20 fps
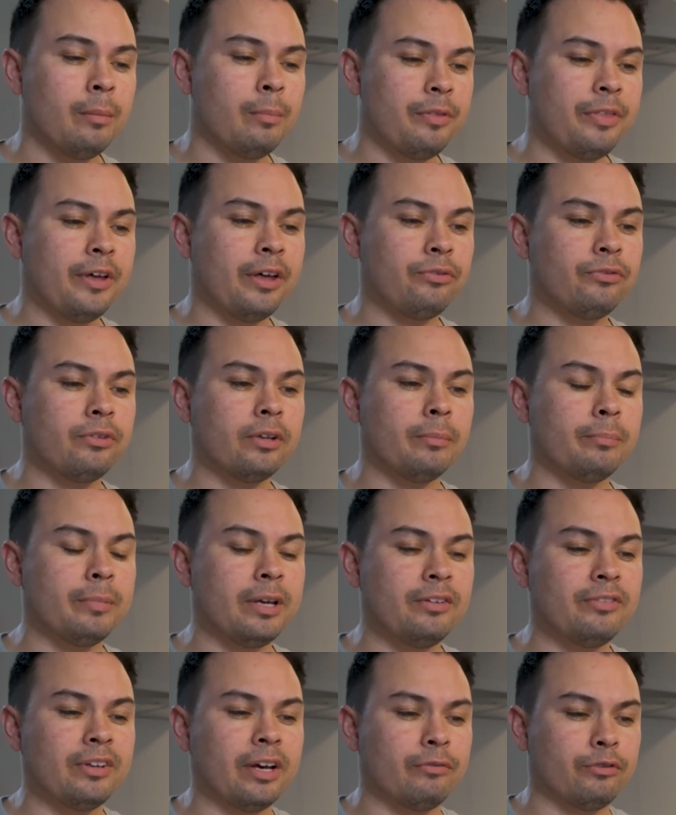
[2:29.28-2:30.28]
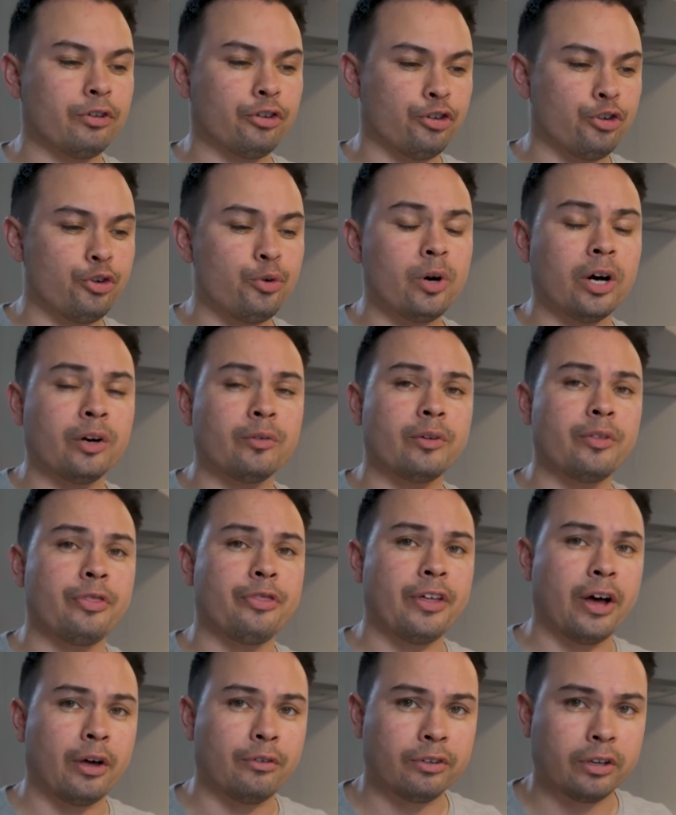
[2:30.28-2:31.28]
But that still means after
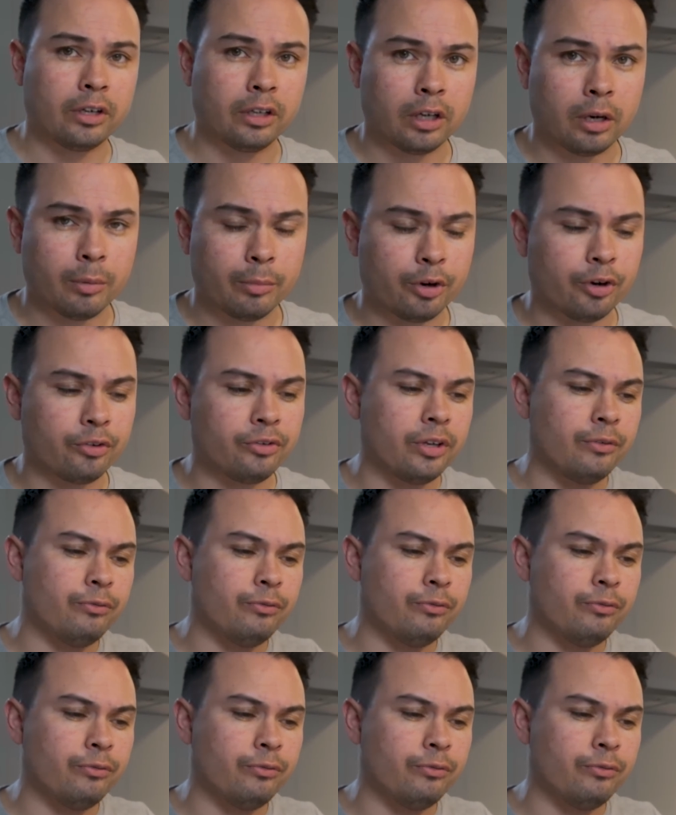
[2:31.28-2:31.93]
200,000 kilometers,